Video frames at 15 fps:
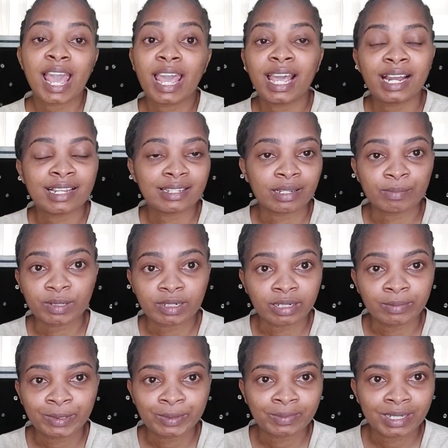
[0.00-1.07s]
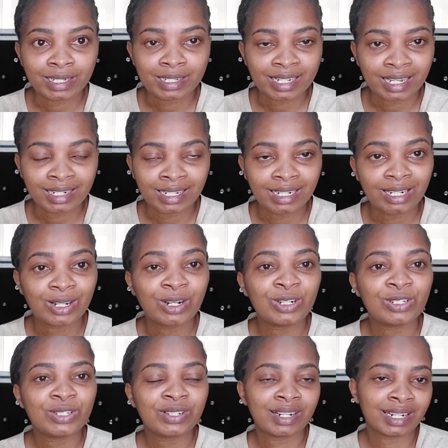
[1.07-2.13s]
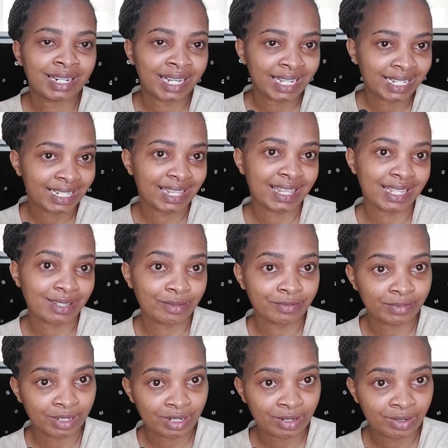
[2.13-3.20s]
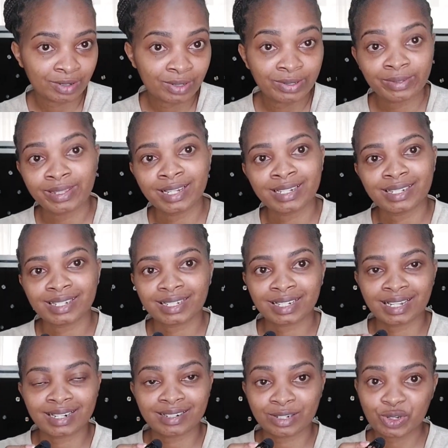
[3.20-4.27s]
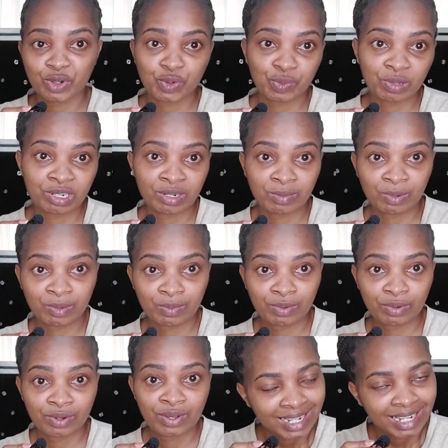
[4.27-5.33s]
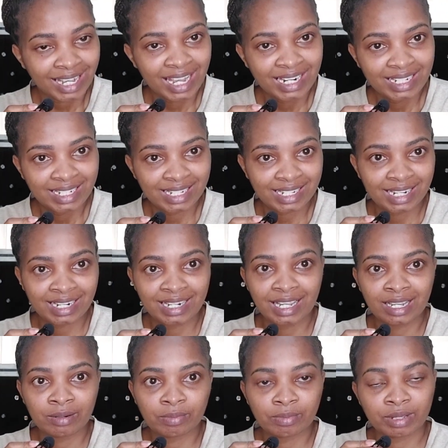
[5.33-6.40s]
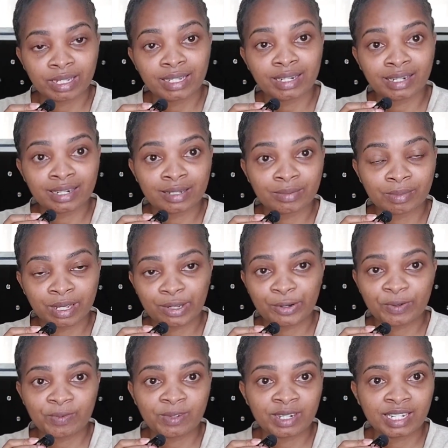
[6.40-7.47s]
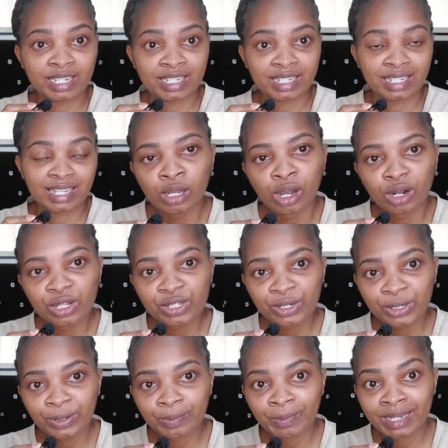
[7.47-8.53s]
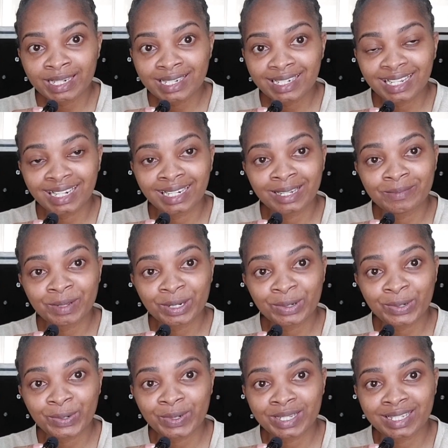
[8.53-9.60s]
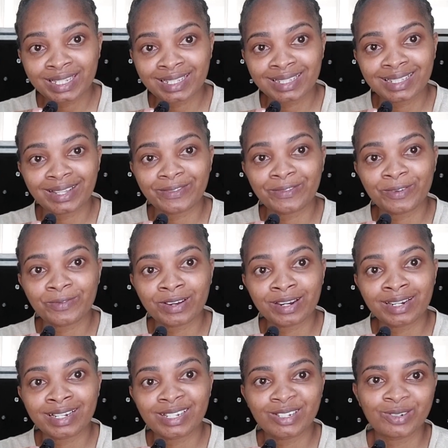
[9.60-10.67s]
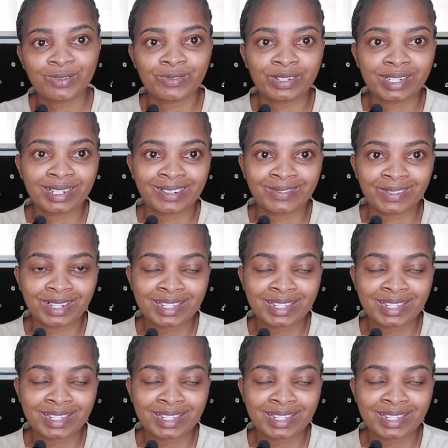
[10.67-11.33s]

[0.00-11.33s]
And subscribe to my channel. Also like this video so that it can reach to many people and it can help me create my community. Also comment and let me know which is the favorite duvet covers.